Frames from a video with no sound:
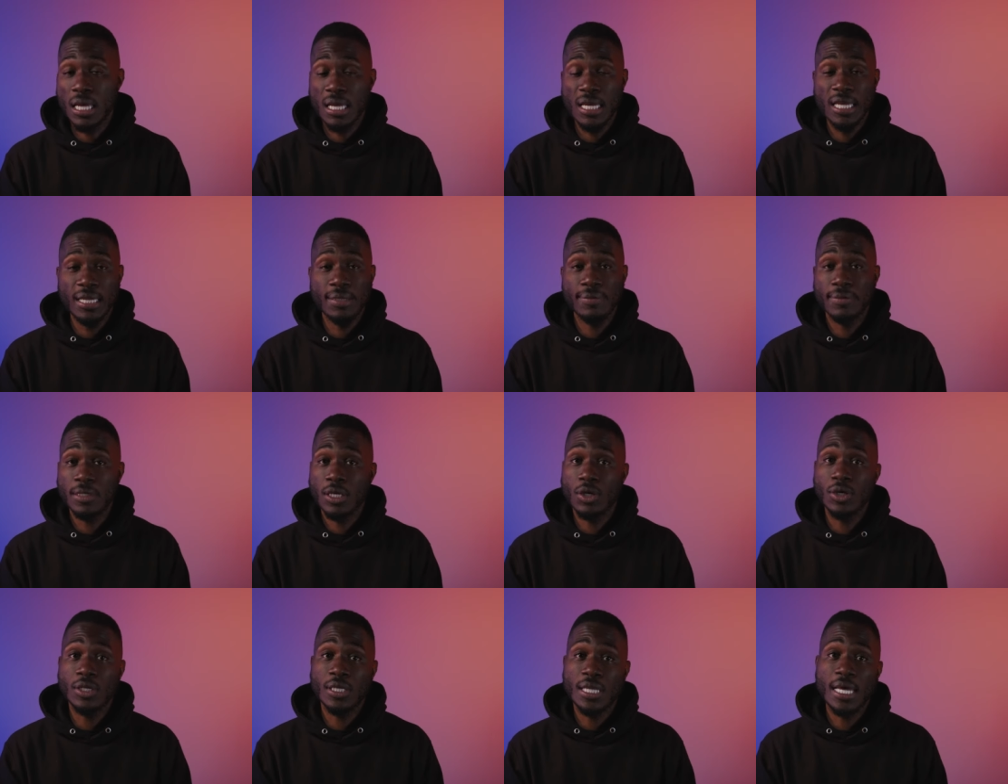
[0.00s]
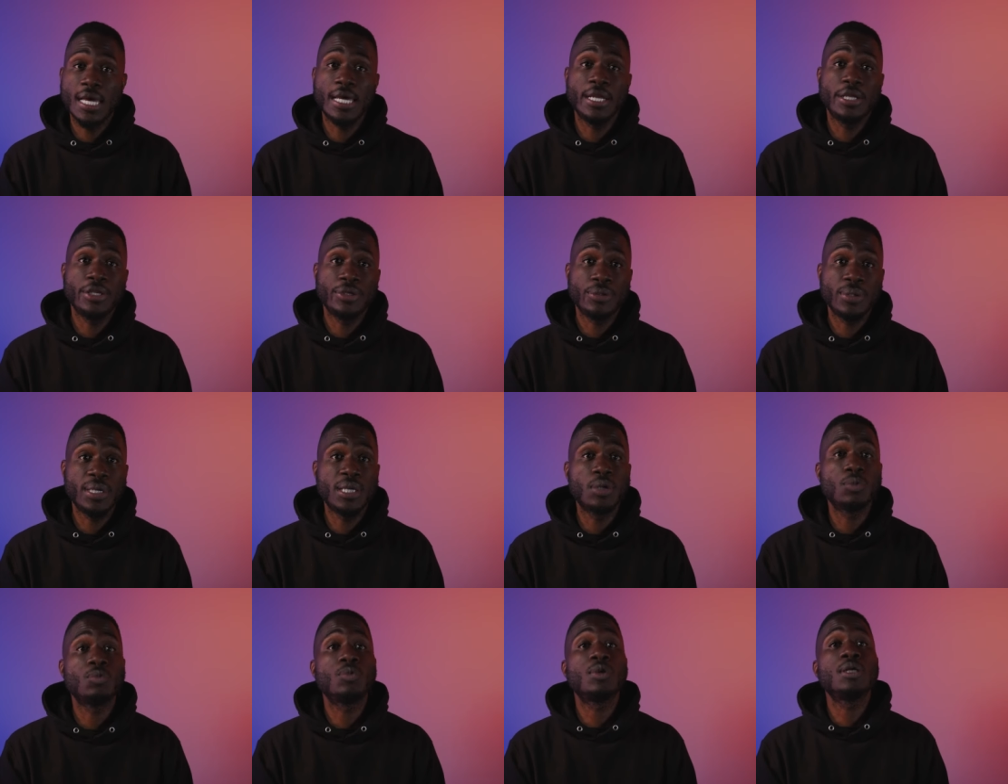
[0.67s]
I ain't gonna lie to you,
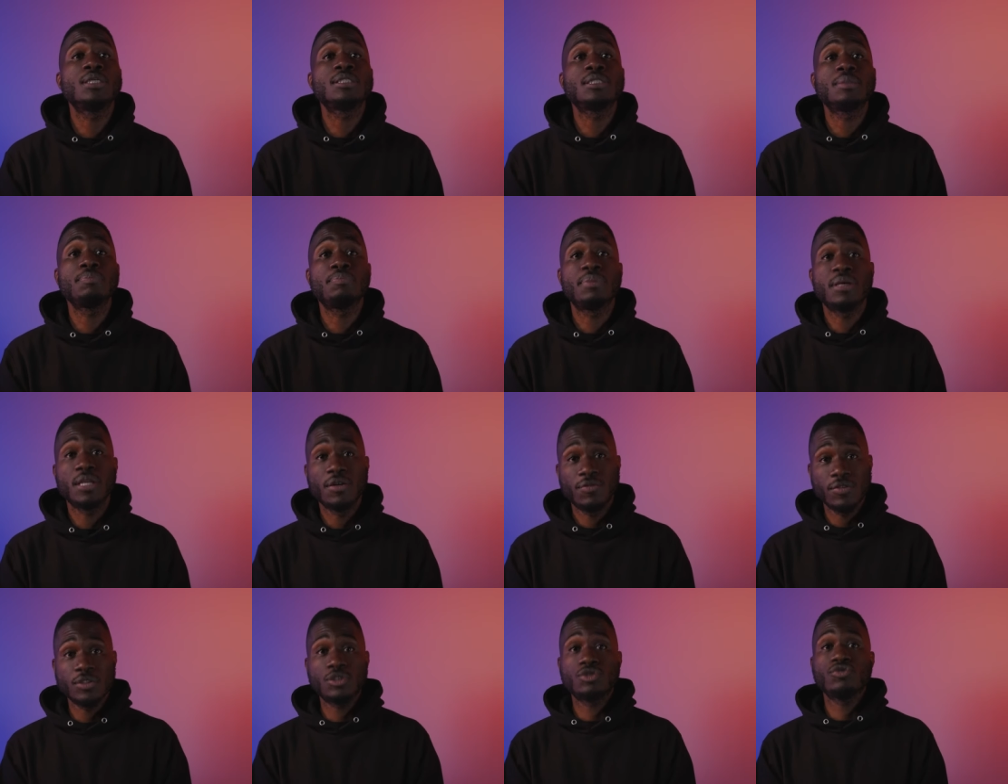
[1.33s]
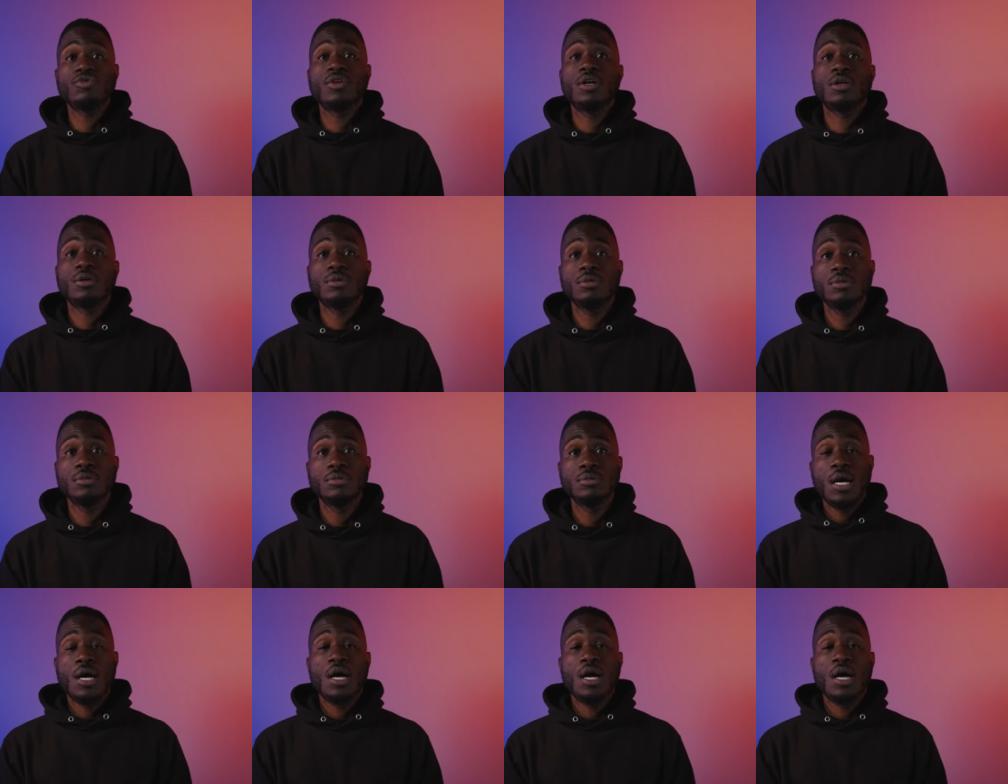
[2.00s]
it was a bit of a struggle.